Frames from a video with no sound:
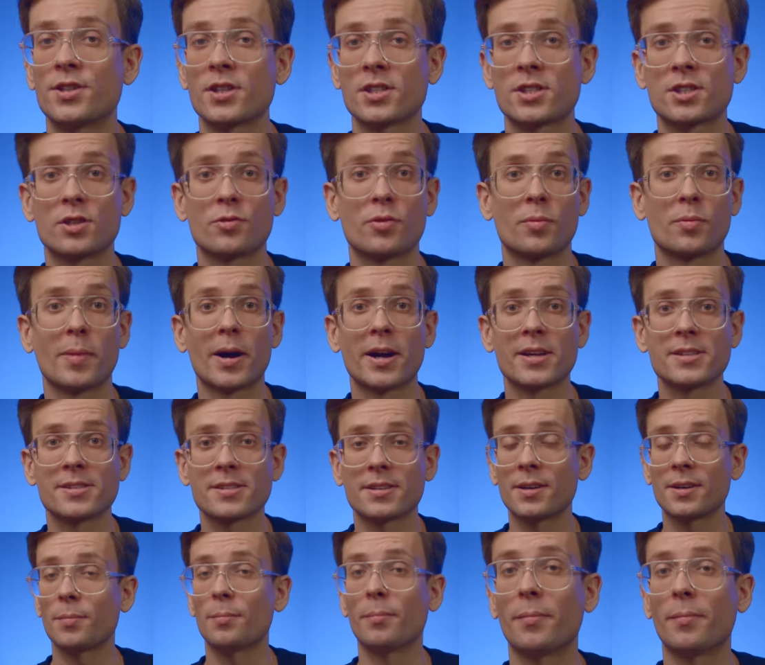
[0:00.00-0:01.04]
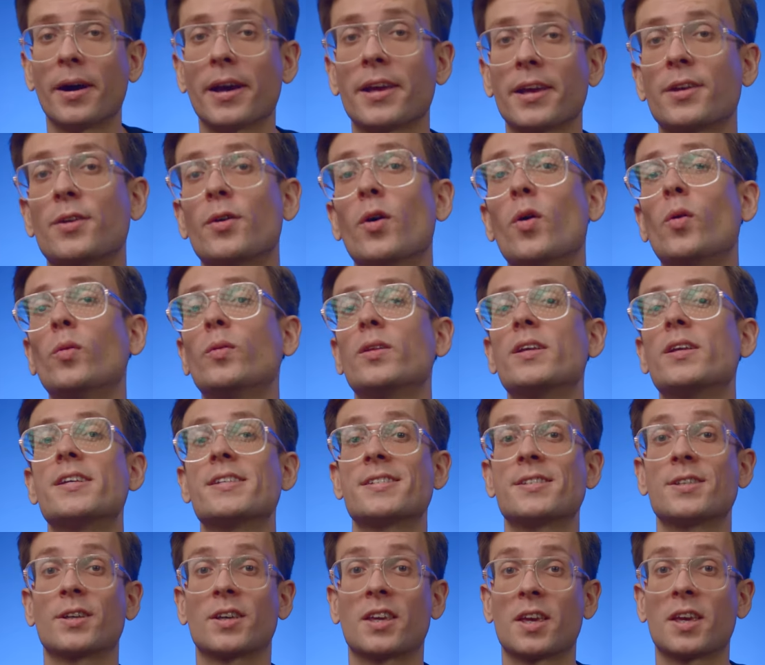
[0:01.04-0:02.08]
Just a reminder, my goal
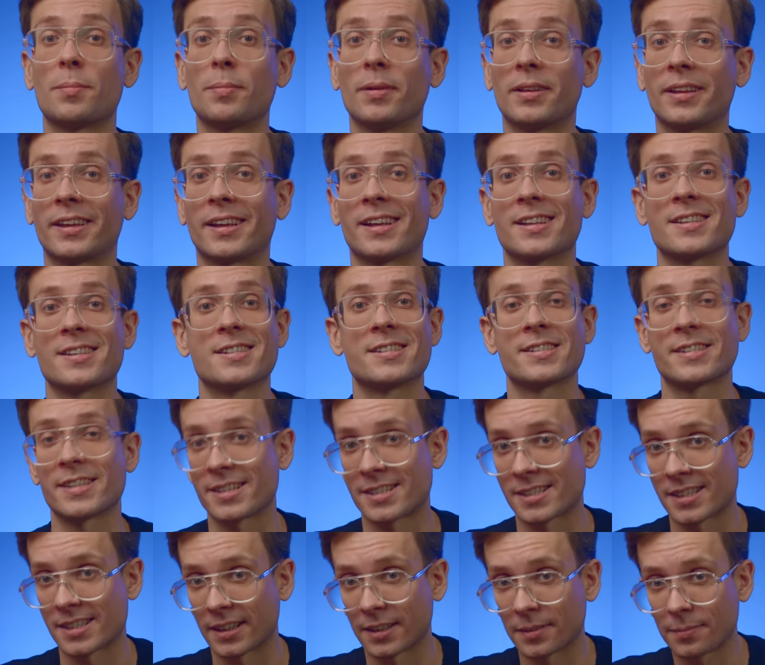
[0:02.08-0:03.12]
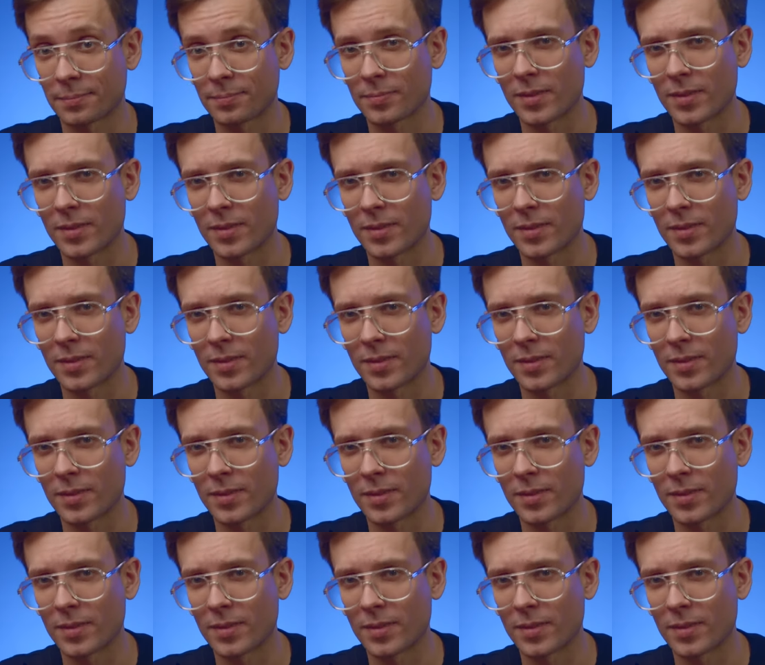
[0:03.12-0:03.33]
is to keep it consistent.